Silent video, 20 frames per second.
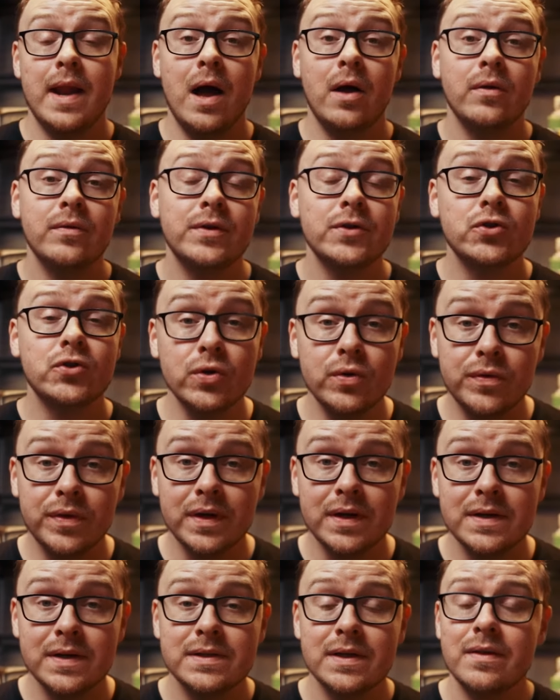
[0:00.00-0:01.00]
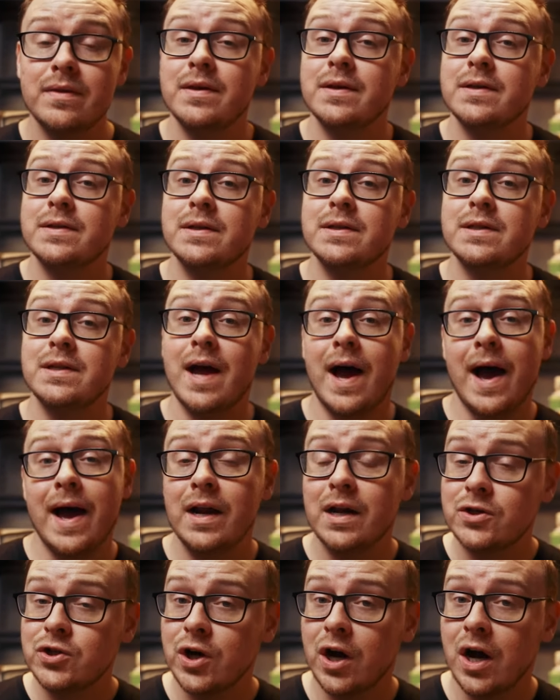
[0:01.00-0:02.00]
Now, the truth is this is
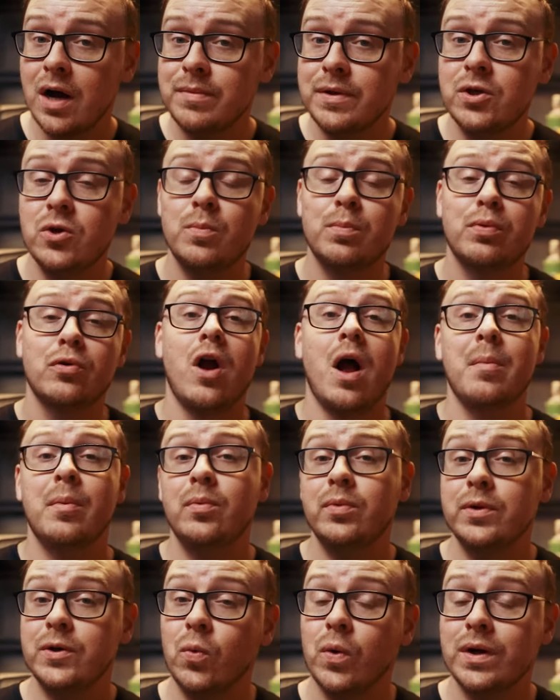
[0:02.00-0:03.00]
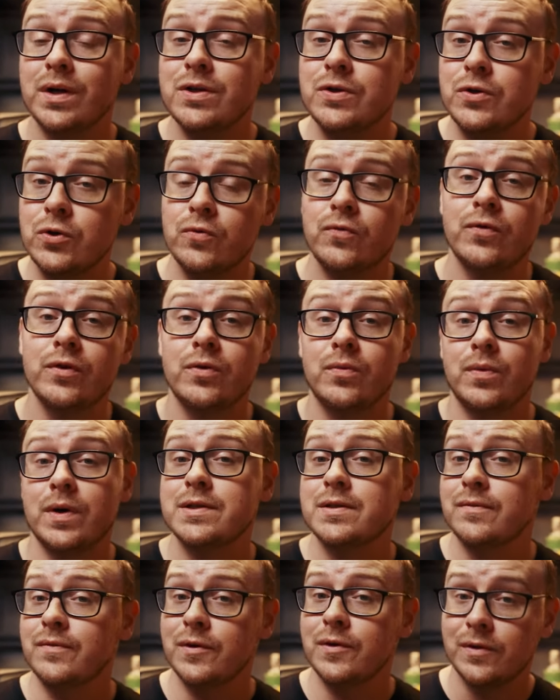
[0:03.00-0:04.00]
not a job that you probably wanna do for the
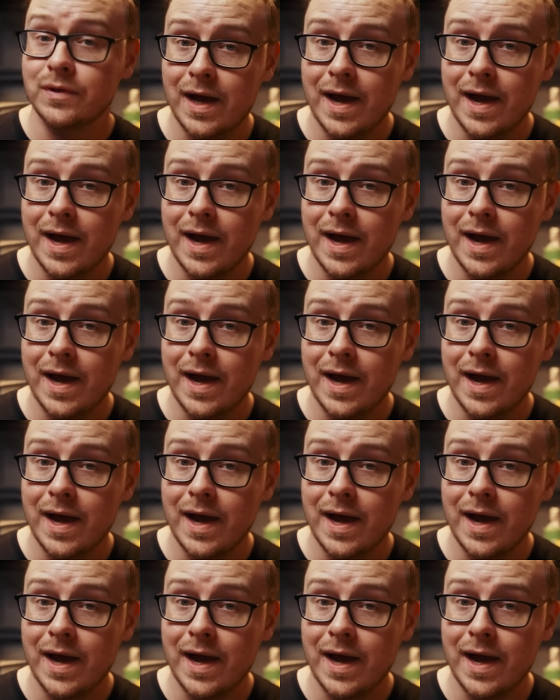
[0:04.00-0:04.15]
rest of your